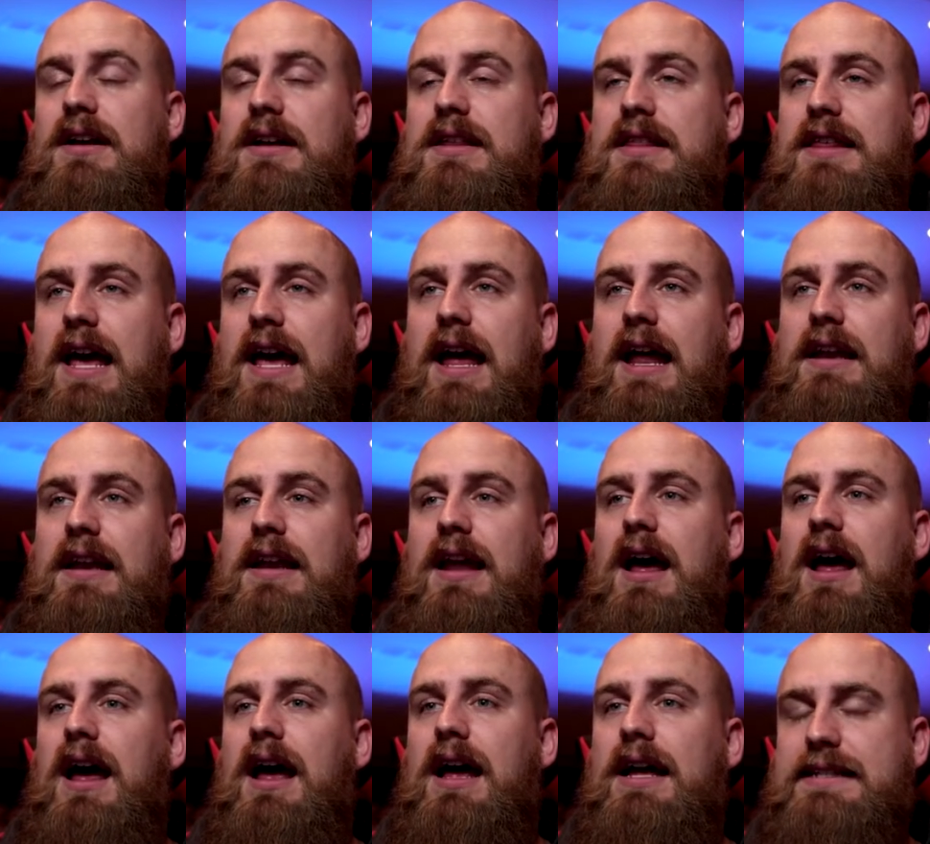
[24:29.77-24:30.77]
then
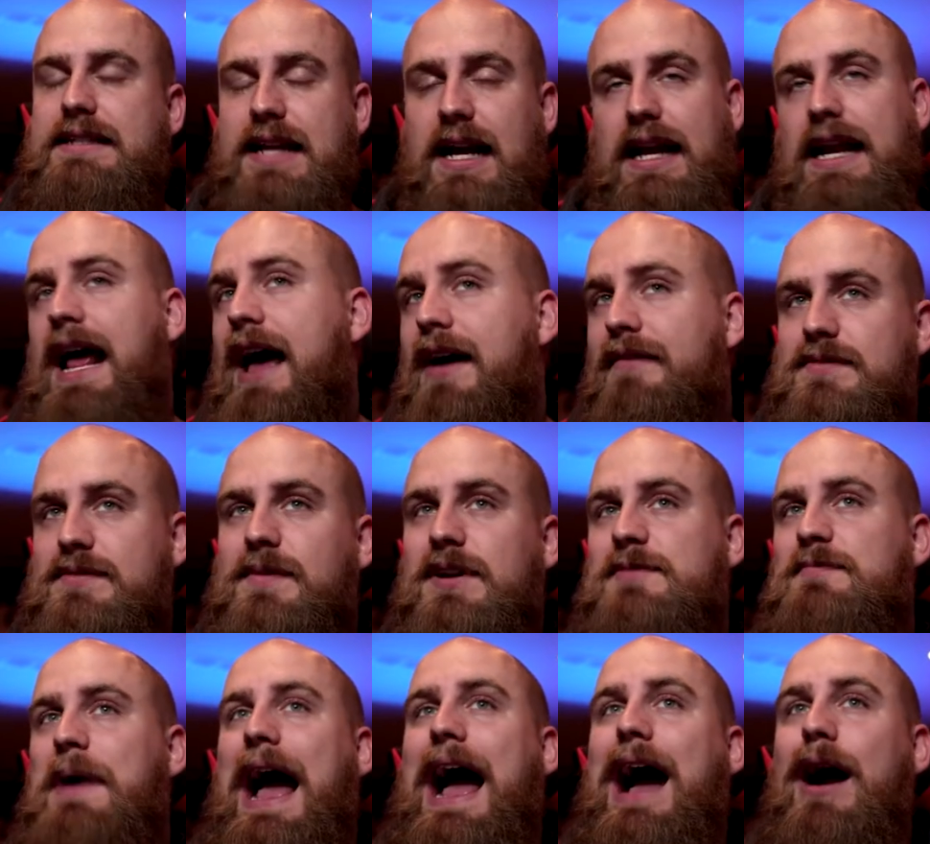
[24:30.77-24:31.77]
uh, it's not going to have as
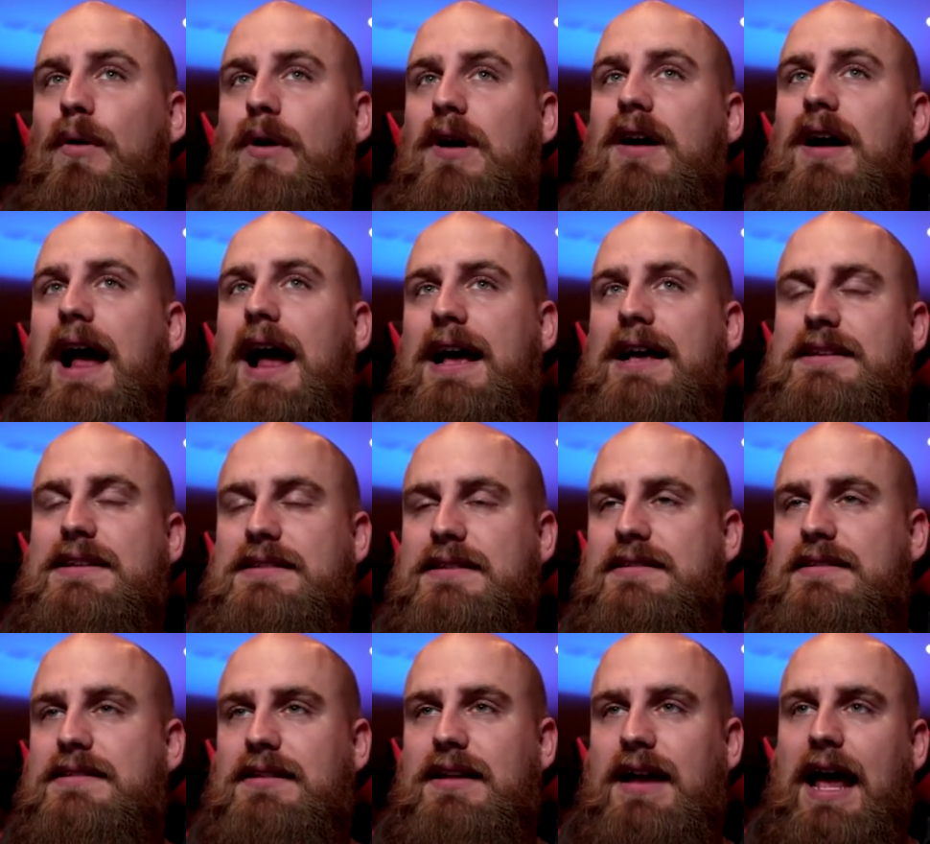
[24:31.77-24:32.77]
much power
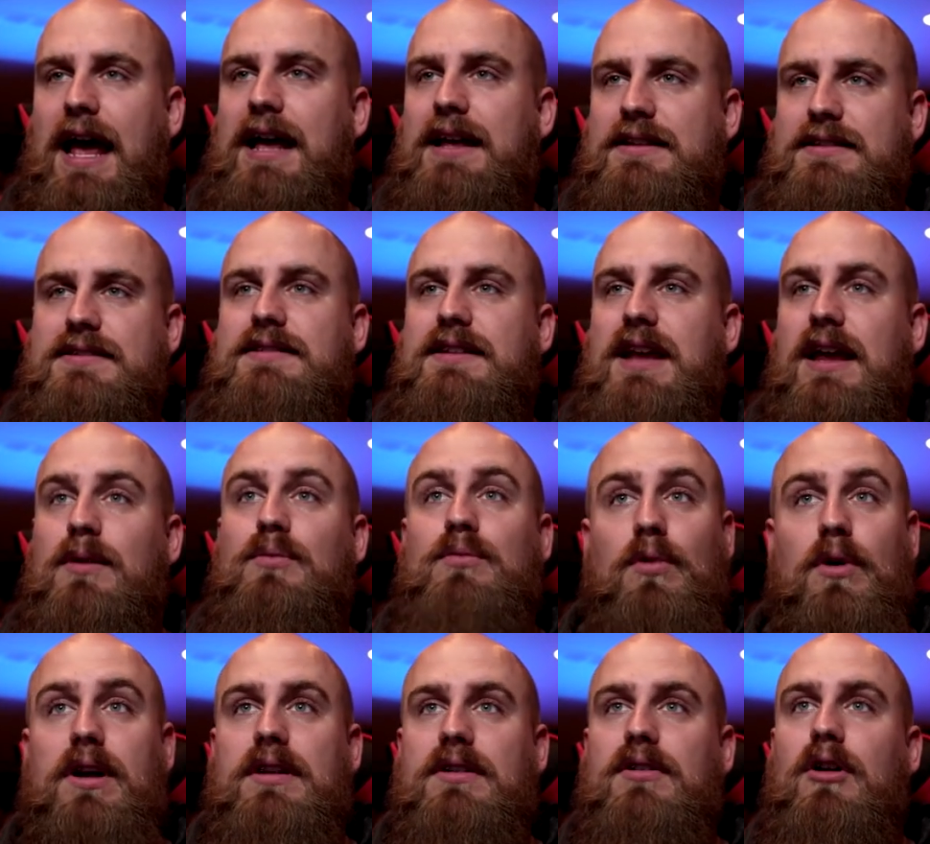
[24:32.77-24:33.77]
as as it
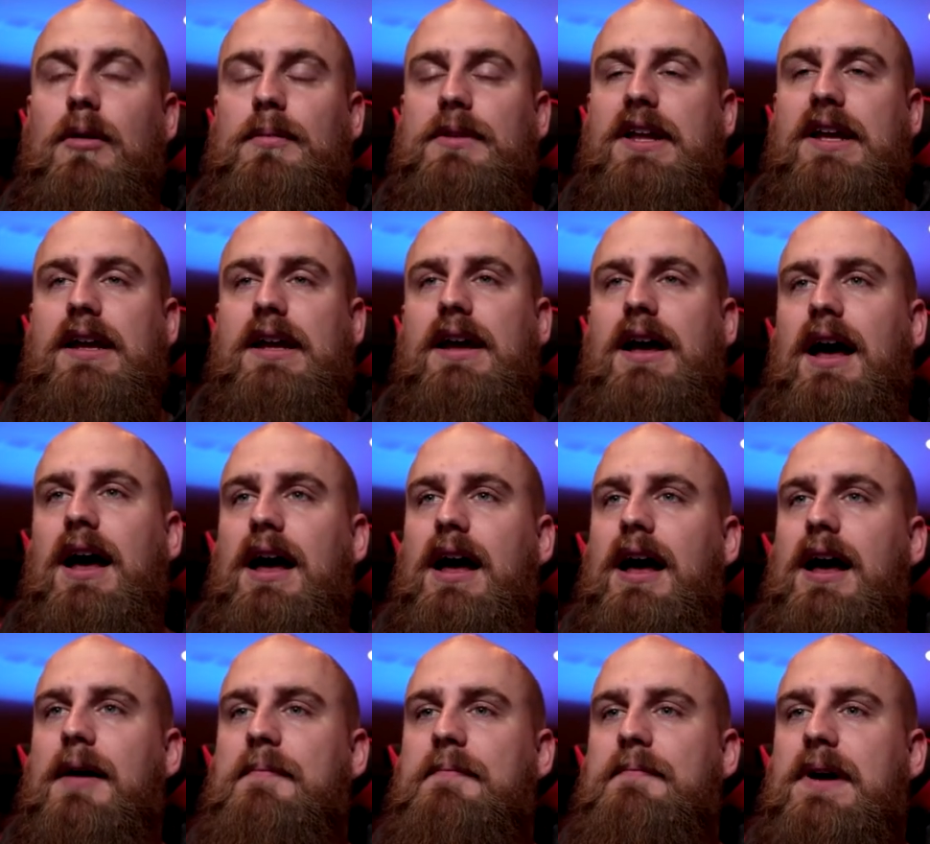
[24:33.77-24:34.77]
would normally.
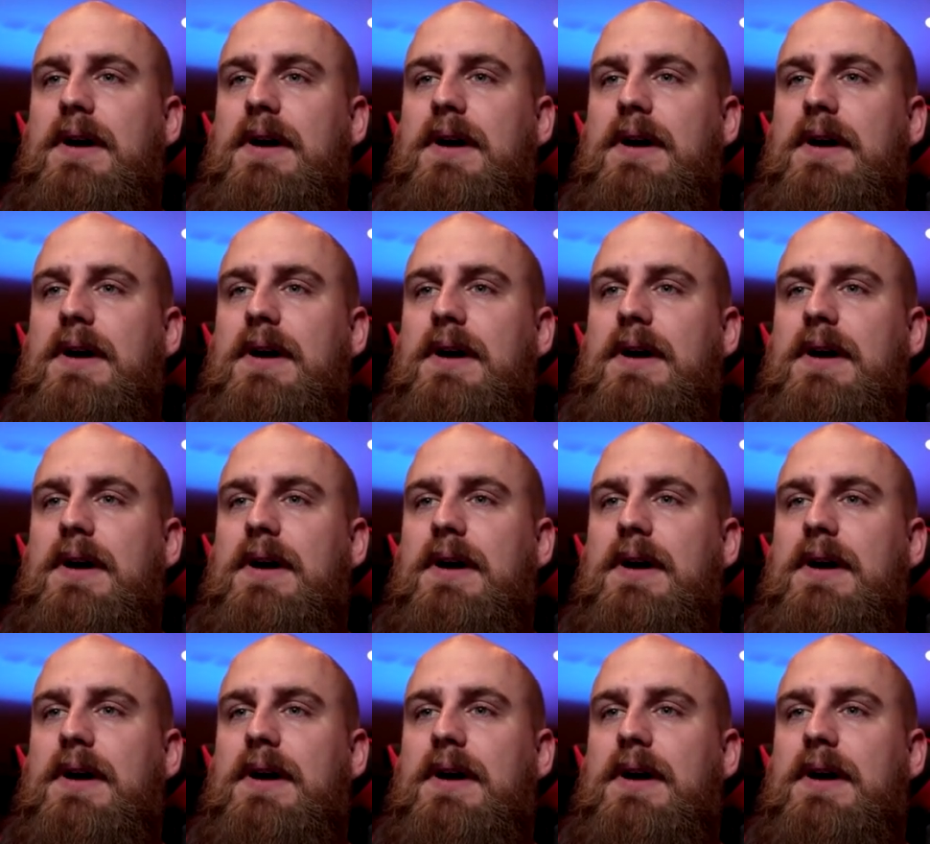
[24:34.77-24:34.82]
Um,